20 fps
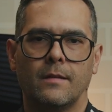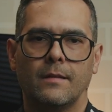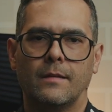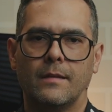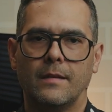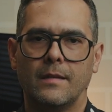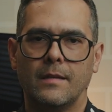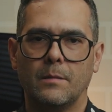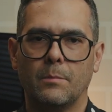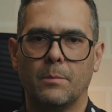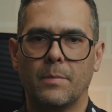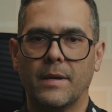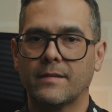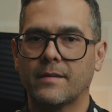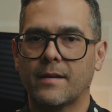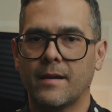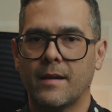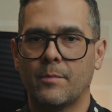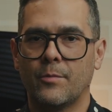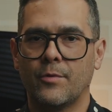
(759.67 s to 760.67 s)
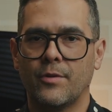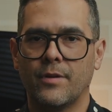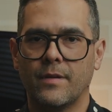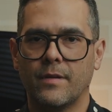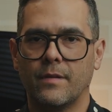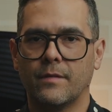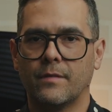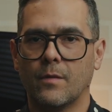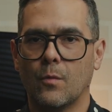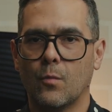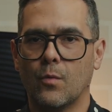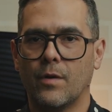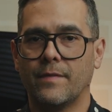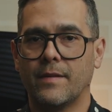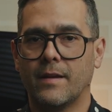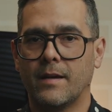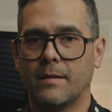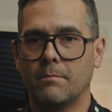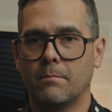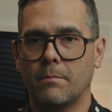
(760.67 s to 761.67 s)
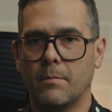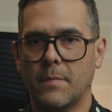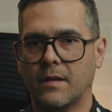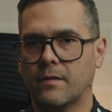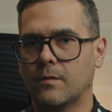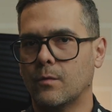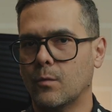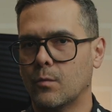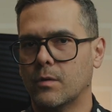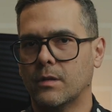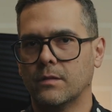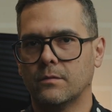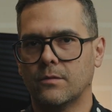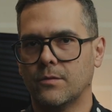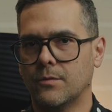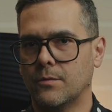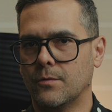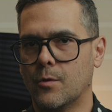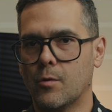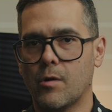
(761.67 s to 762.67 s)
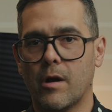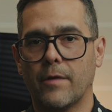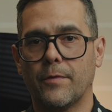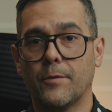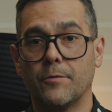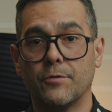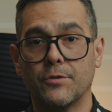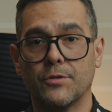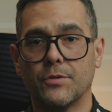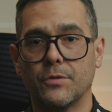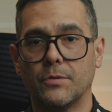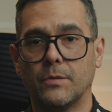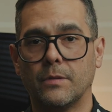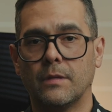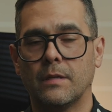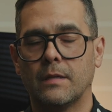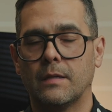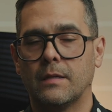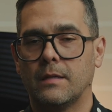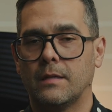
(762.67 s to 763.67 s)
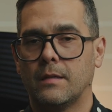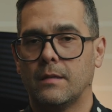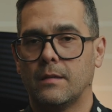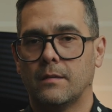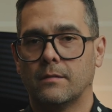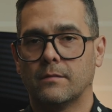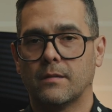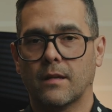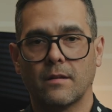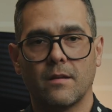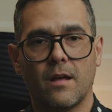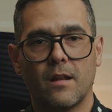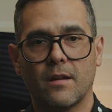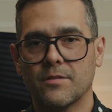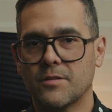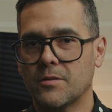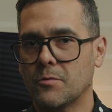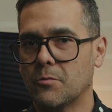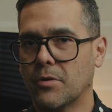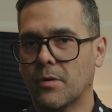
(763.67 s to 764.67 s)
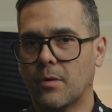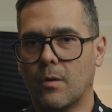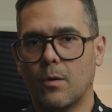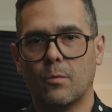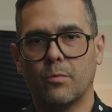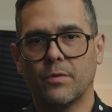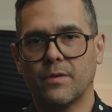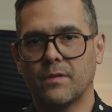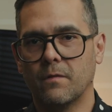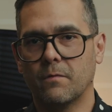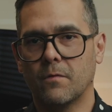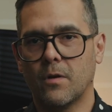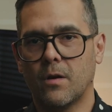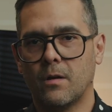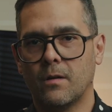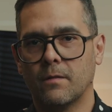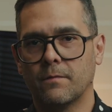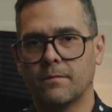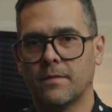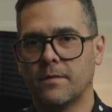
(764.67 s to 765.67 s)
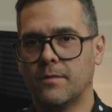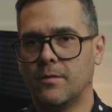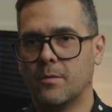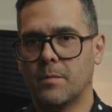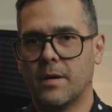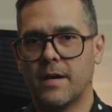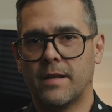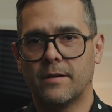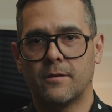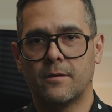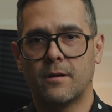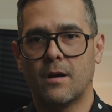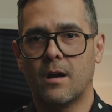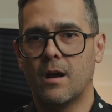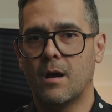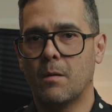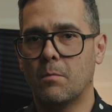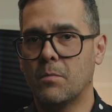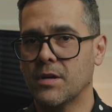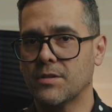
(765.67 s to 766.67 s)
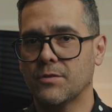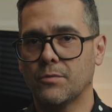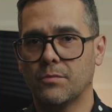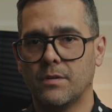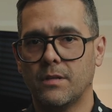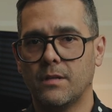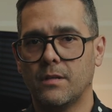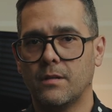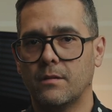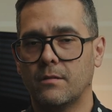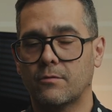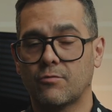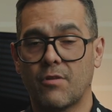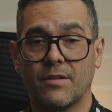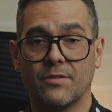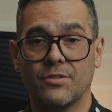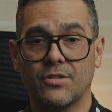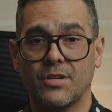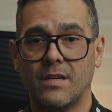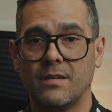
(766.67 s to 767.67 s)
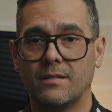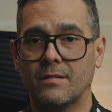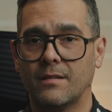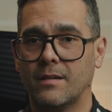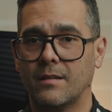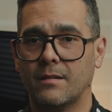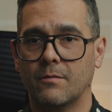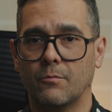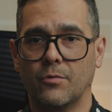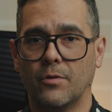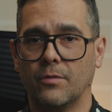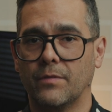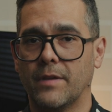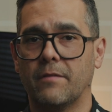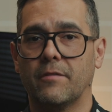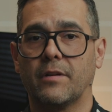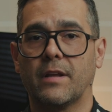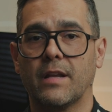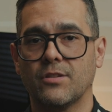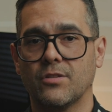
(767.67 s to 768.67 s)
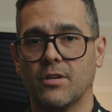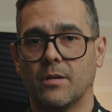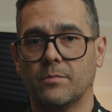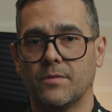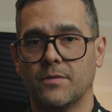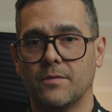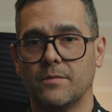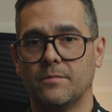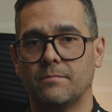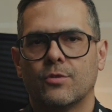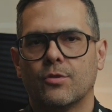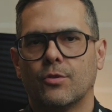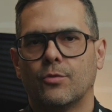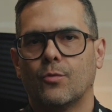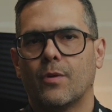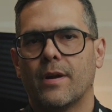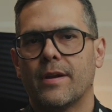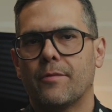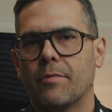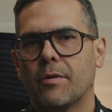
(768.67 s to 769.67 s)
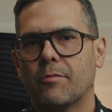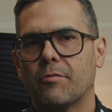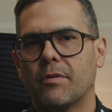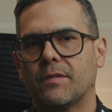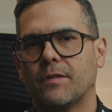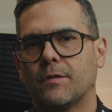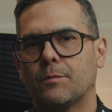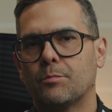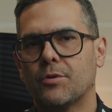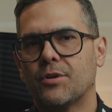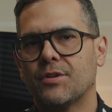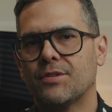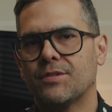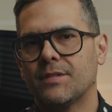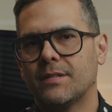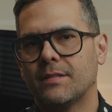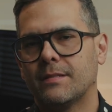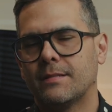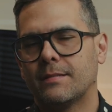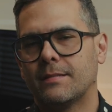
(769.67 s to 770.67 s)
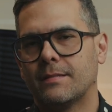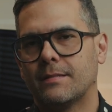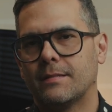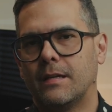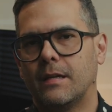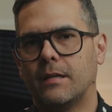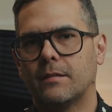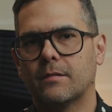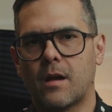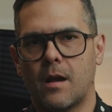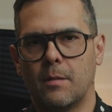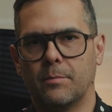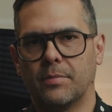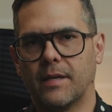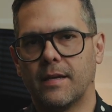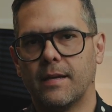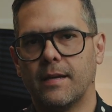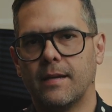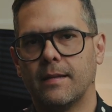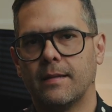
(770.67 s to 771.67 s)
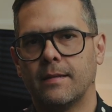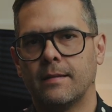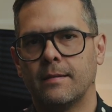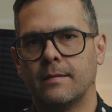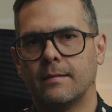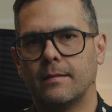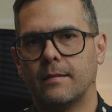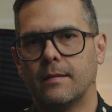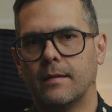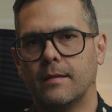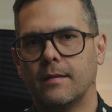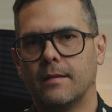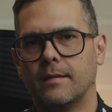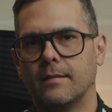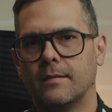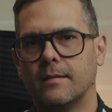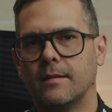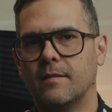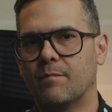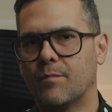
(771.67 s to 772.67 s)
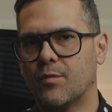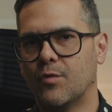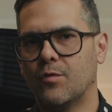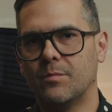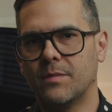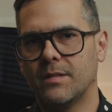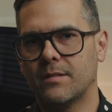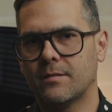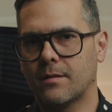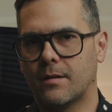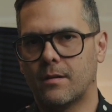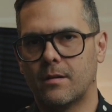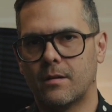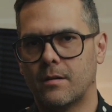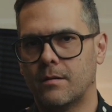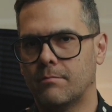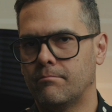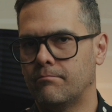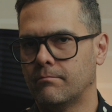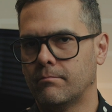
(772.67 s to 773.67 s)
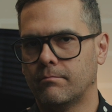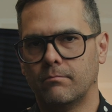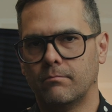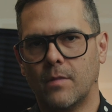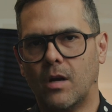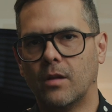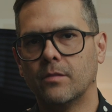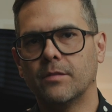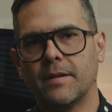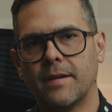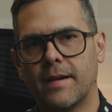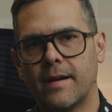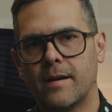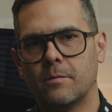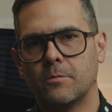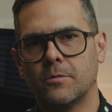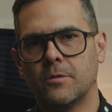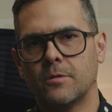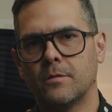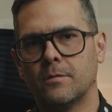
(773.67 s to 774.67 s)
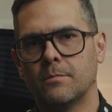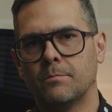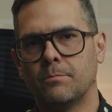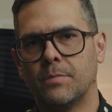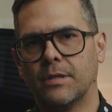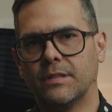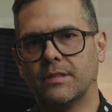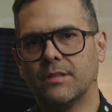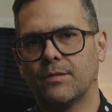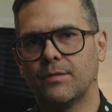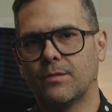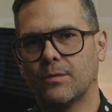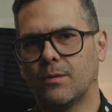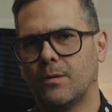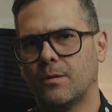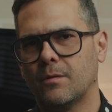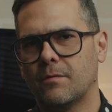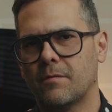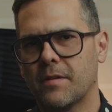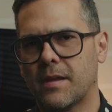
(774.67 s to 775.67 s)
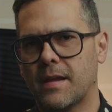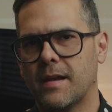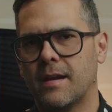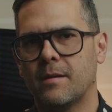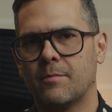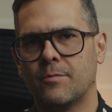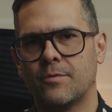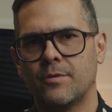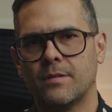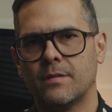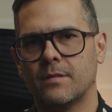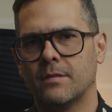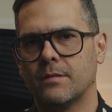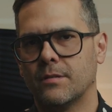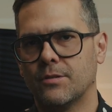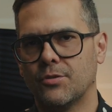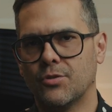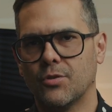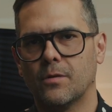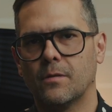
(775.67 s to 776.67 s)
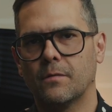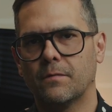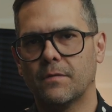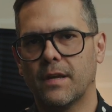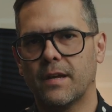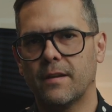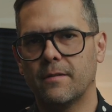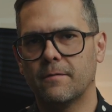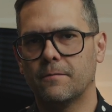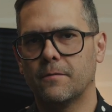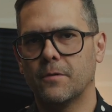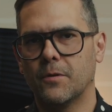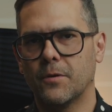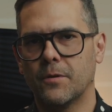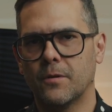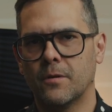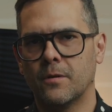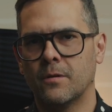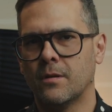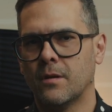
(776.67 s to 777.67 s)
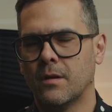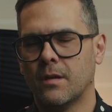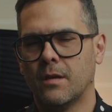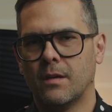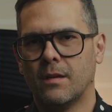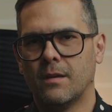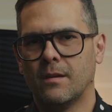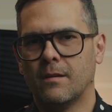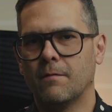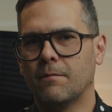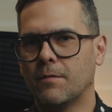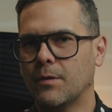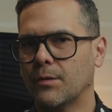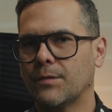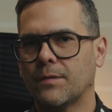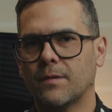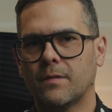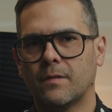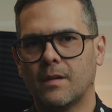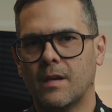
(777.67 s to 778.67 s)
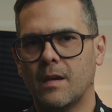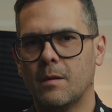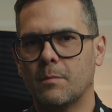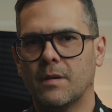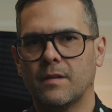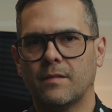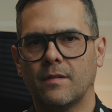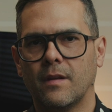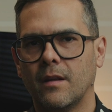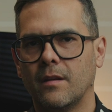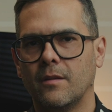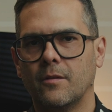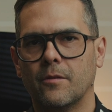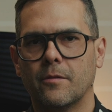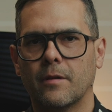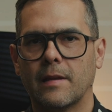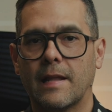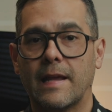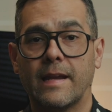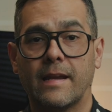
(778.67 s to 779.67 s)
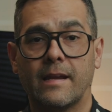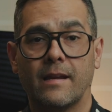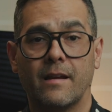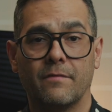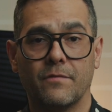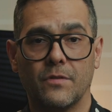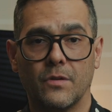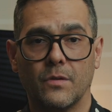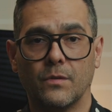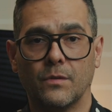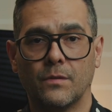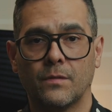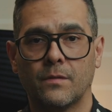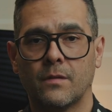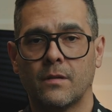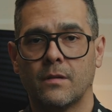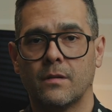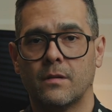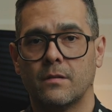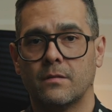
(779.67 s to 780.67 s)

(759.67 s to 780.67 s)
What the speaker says: The best camera is the one that makes you want to go out there and shoot. Technology would always evolve. No matter how much we try to chase it, we'll never catch up to. So do I regret this purchase? It's complicated. The improvements are undeniable, but the soul of the camera, the joy of taking a photo, feels the same as any other Leica I've used.